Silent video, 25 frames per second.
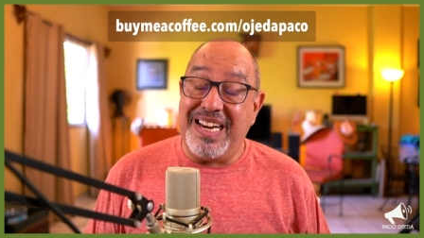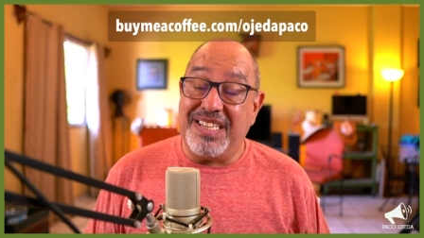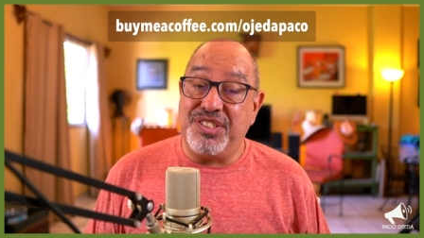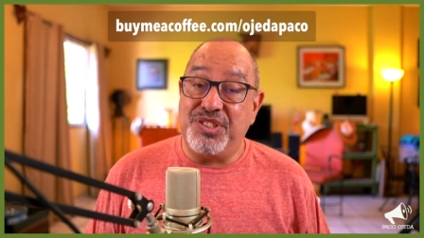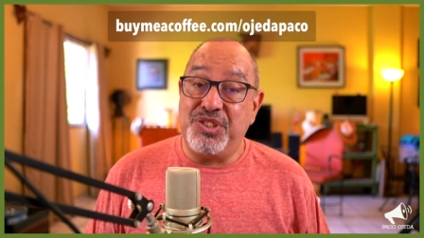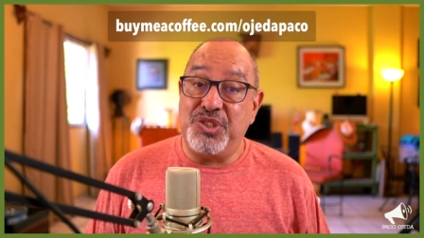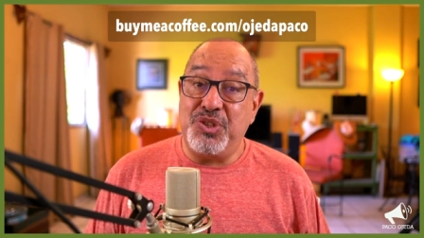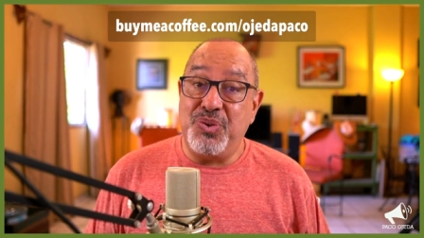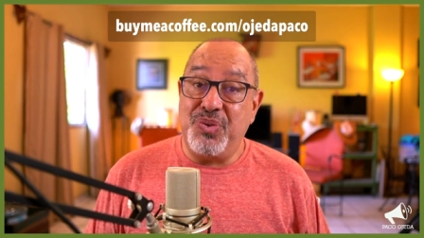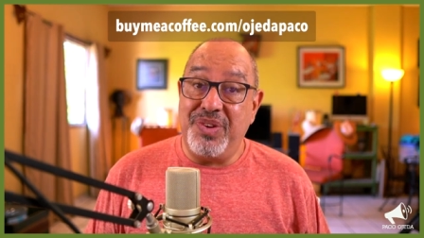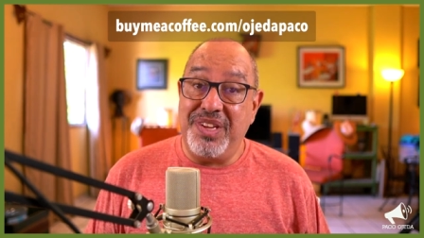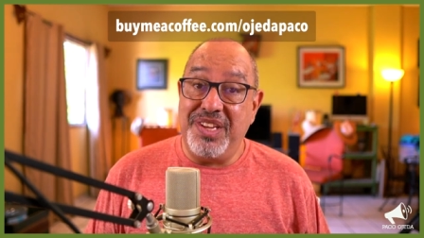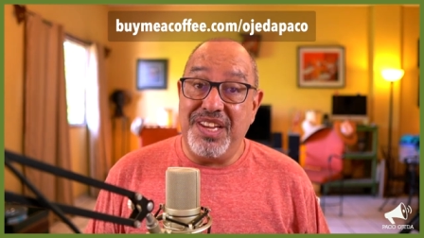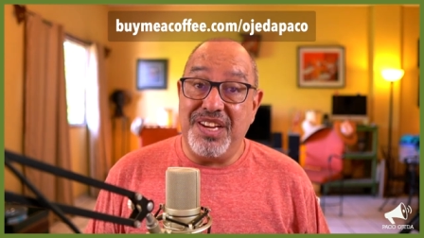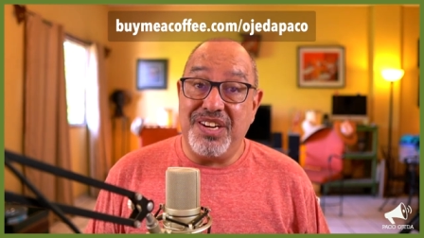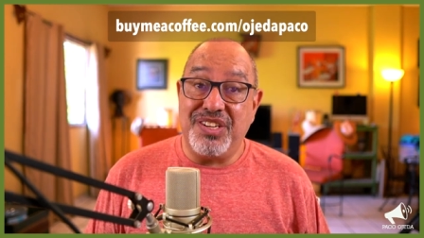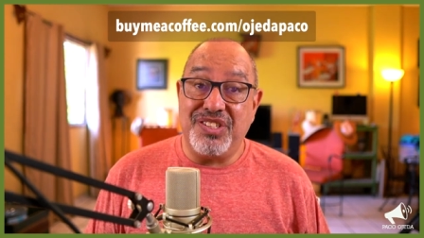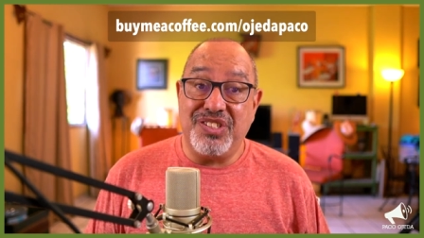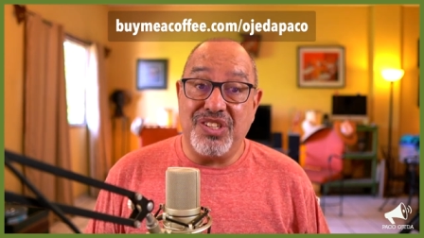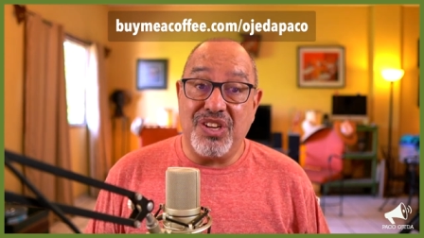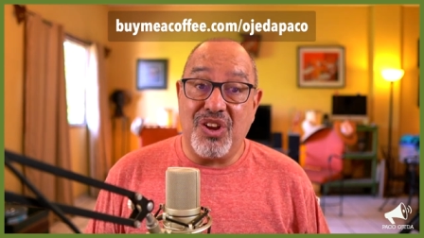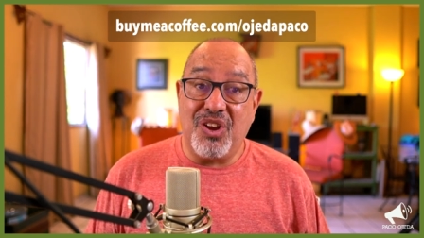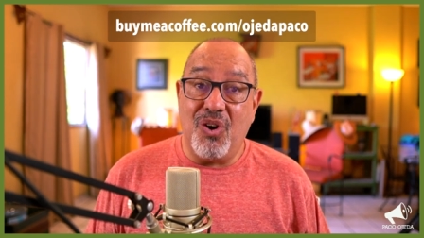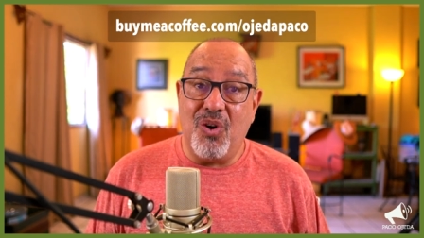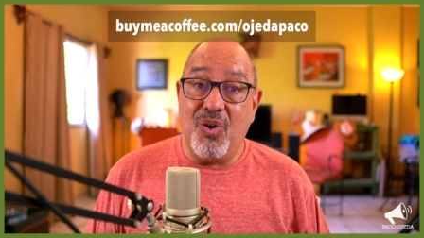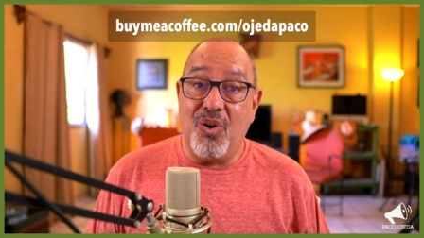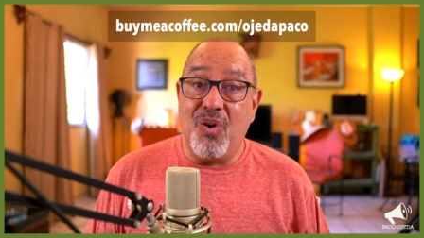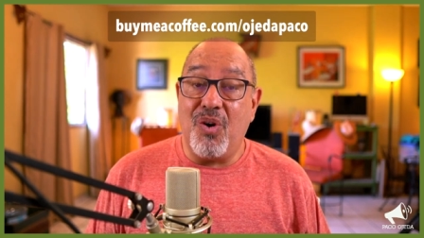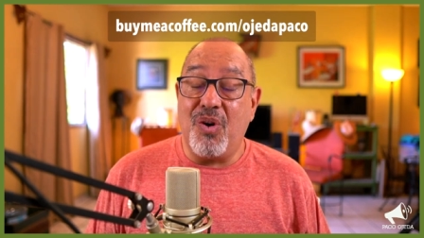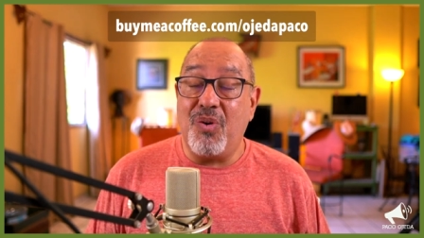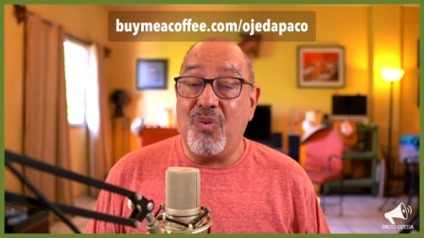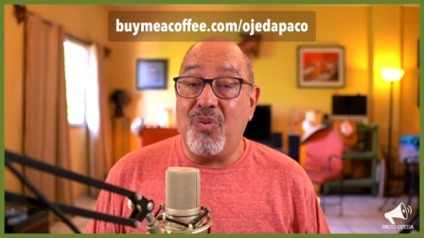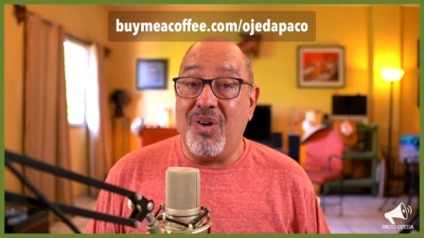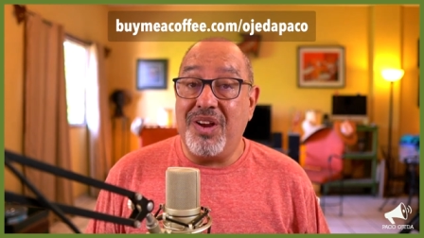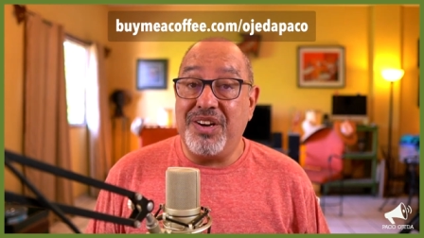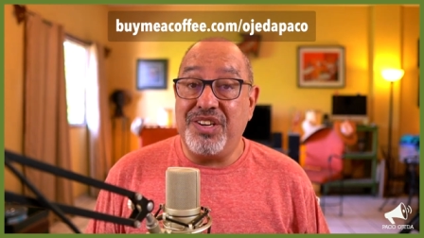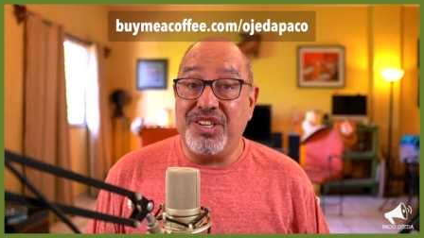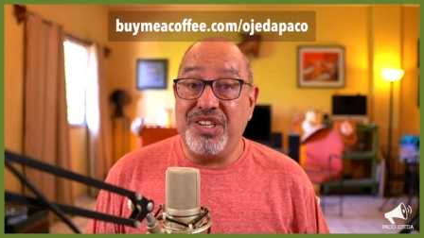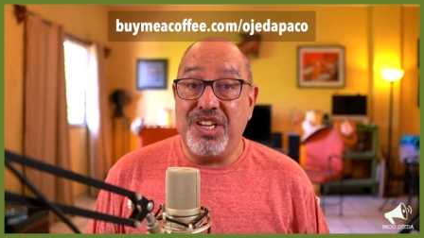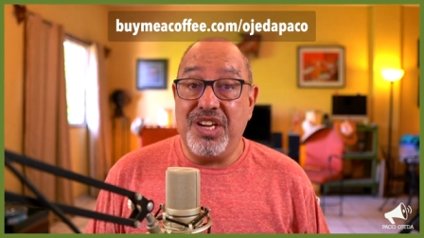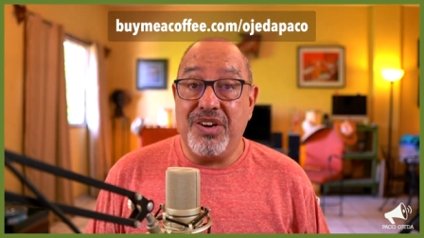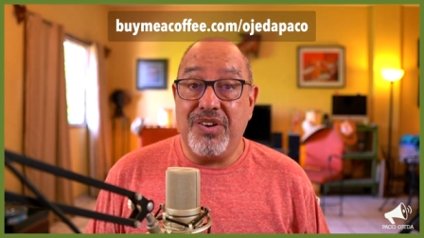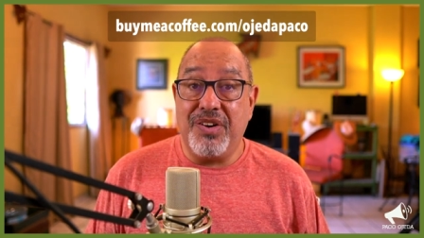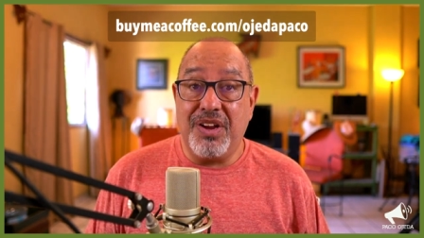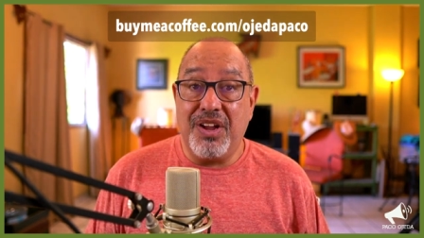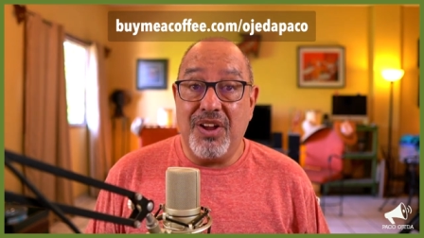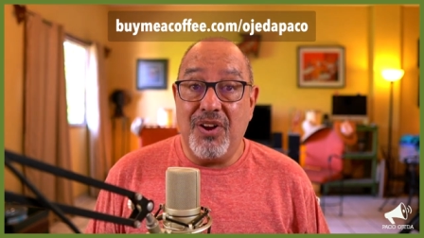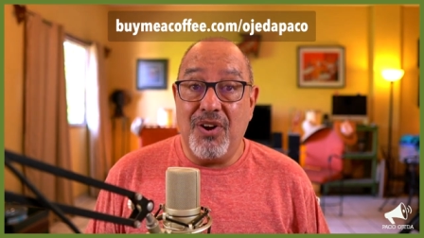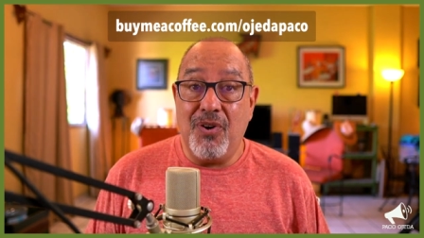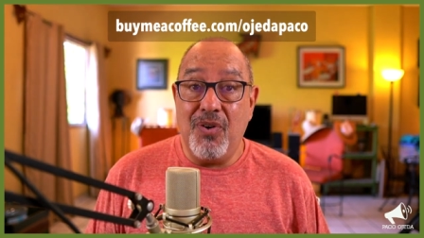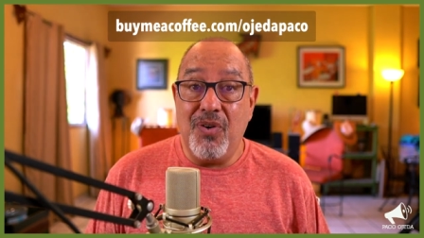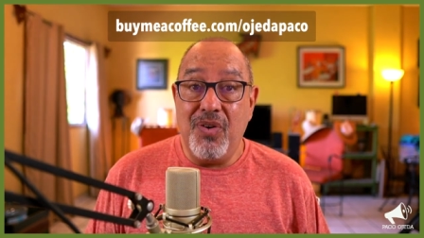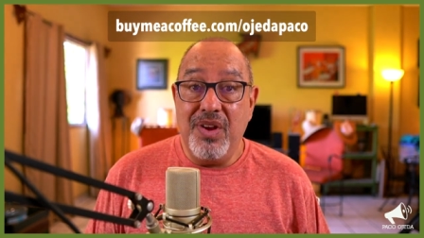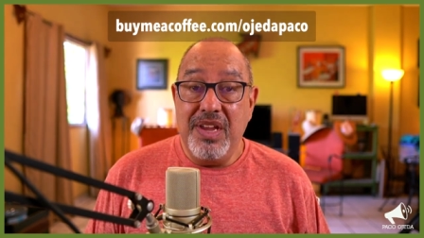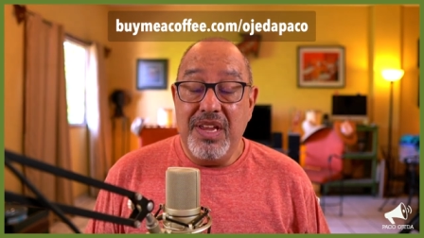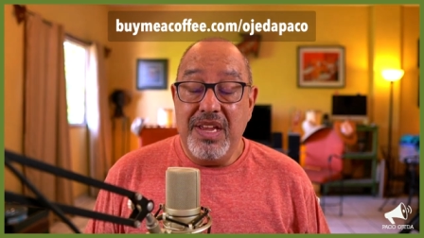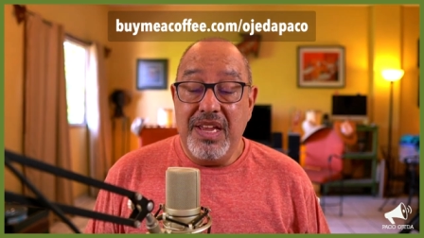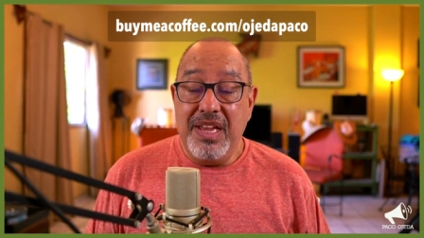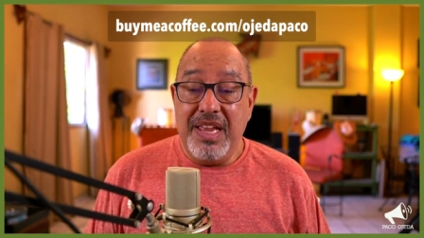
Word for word: as two years ago or one year ago,